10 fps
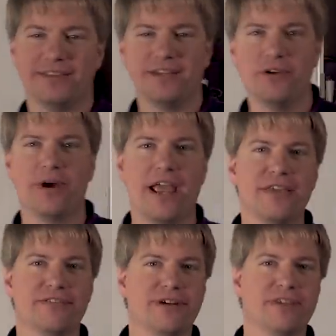the new
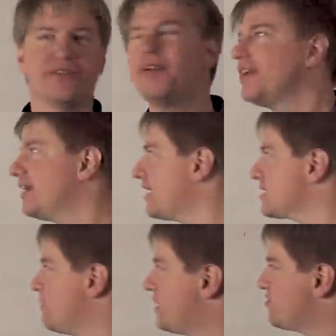A330 in
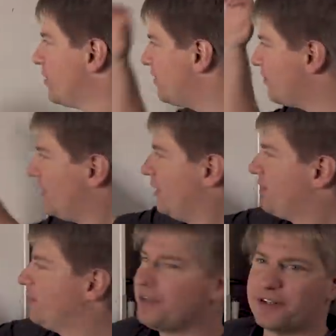X-Plane 12,
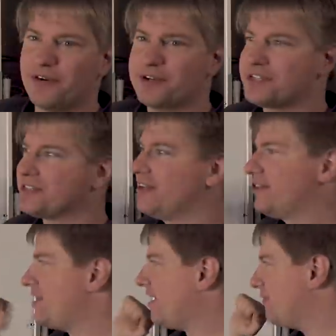you will notice
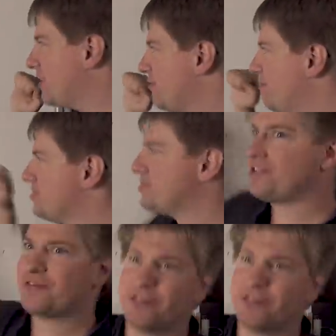that when you push the